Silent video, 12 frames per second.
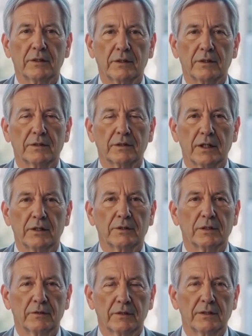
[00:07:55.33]
The
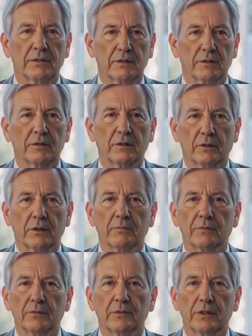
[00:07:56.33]
country faces a
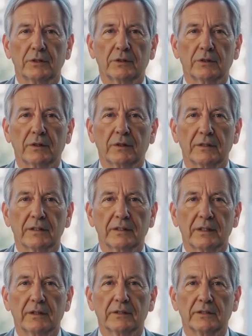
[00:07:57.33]
grim future
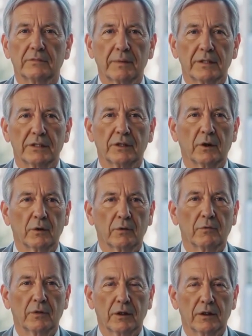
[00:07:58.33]
unless there's a major
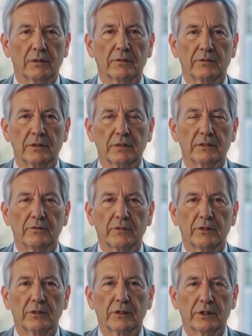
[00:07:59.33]
overhaul of its
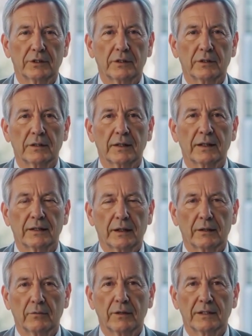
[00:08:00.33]
infrastructure and
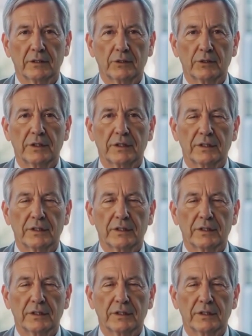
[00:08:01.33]
a resolution